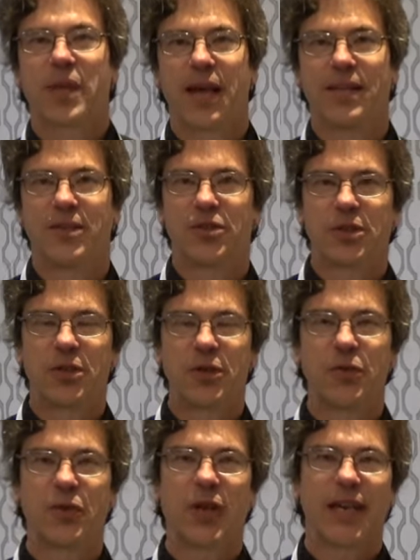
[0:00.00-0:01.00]
And there's
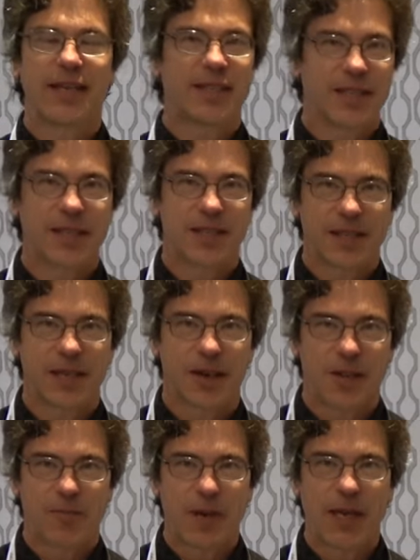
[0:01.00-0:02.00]
two things that
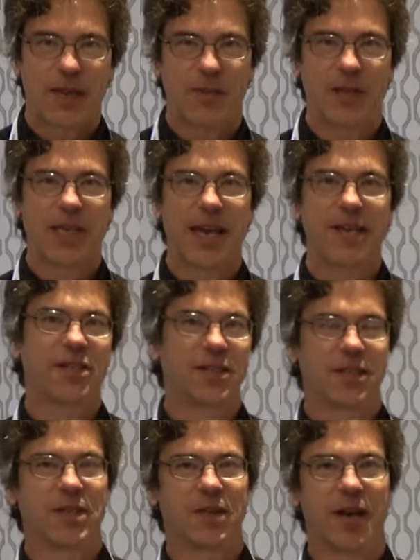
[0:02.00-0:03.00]
are the big
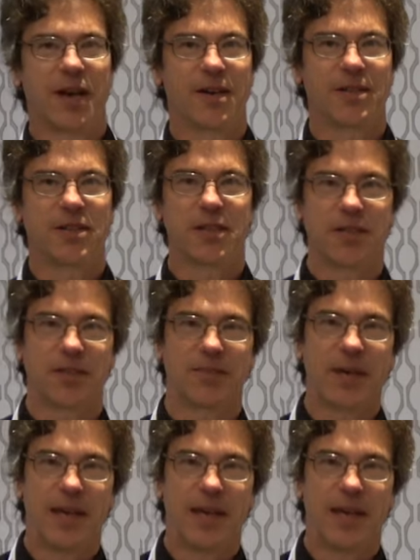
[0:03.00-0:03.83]
limitations in a LiDAR system.